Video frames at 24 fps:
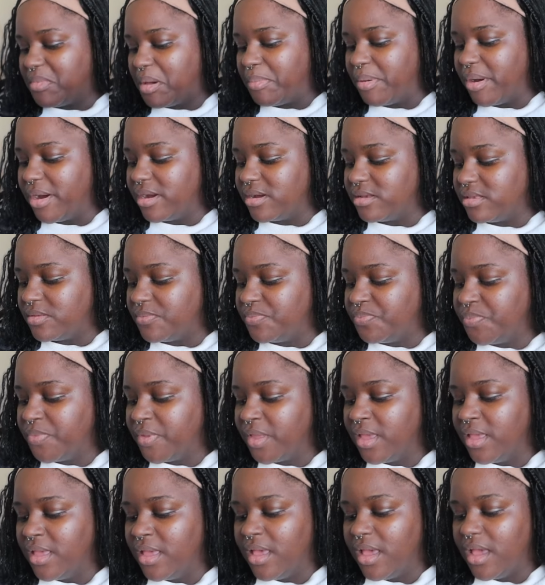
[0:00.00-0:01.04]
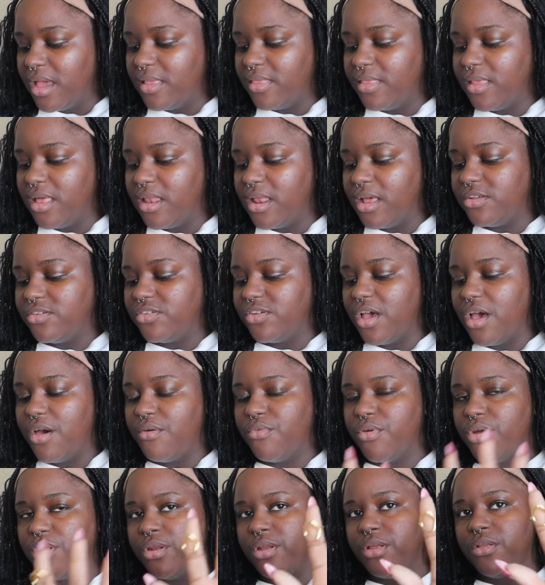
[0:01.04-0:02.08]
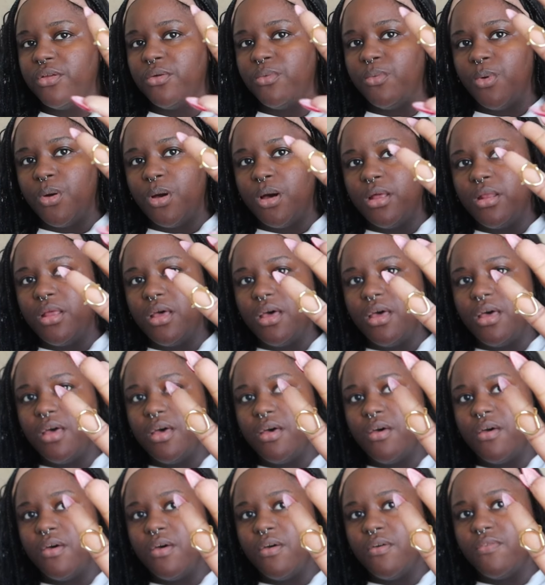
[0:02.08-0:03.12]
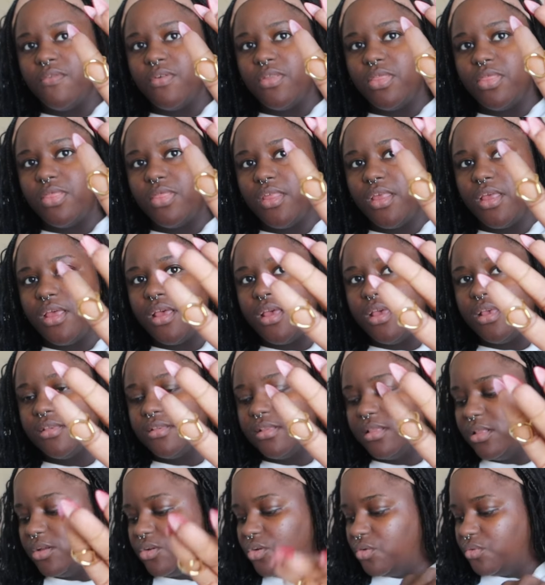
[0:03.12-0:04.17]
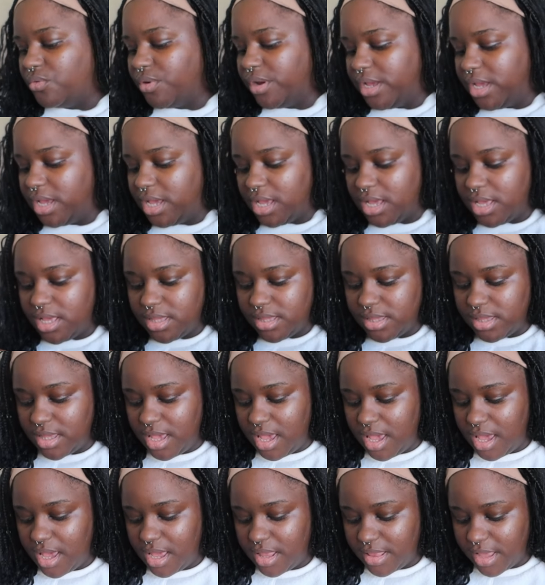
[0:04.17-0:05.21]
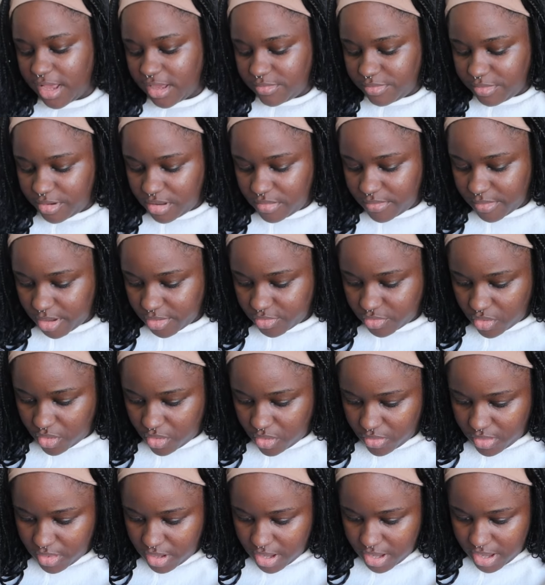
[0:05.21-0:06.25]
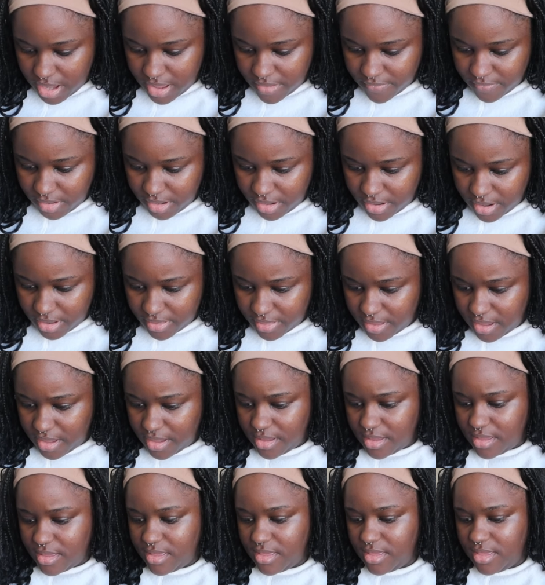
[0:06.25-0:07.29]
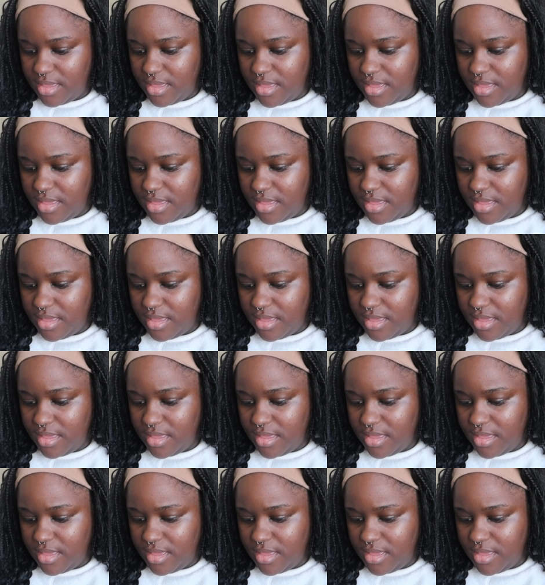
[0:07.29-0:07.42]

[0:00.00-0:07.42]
in my purse. And then I just have another one of these little rings. And that's pretty much all that I have in here, I think.